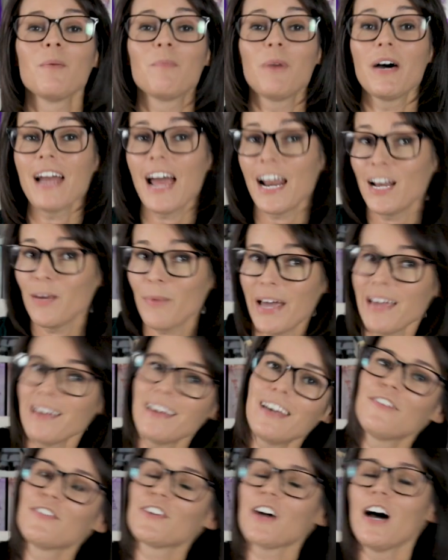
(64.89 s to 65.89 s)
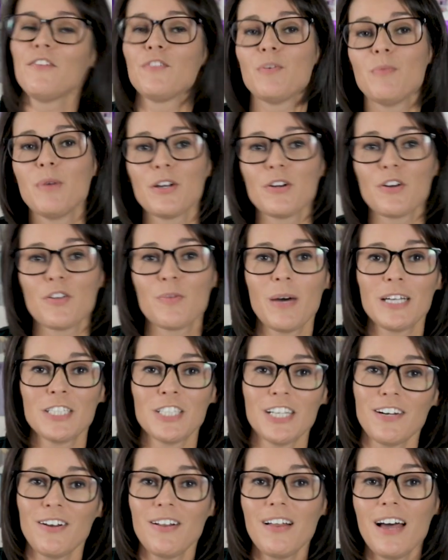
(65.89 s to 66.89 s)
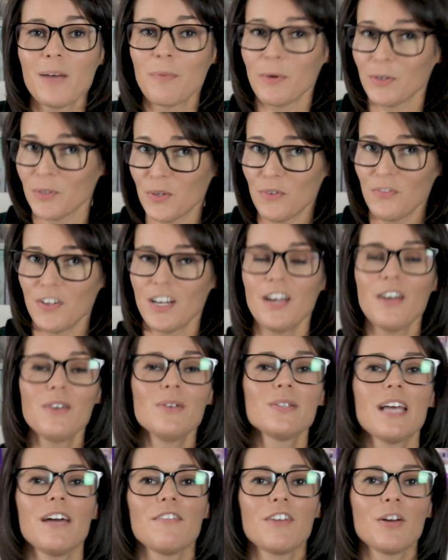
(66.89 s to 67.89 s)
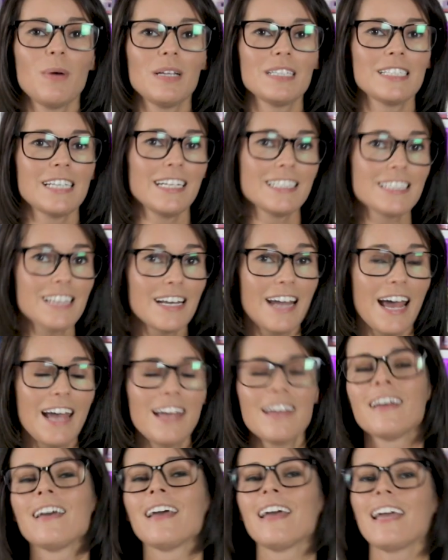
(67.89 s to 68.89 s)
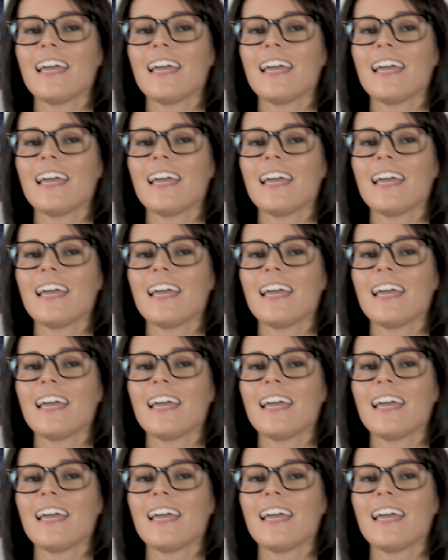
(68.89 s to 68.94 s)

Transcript: But anyway, if you're unfamiliar with my channel, I post new videos every Wednesday and Sunday.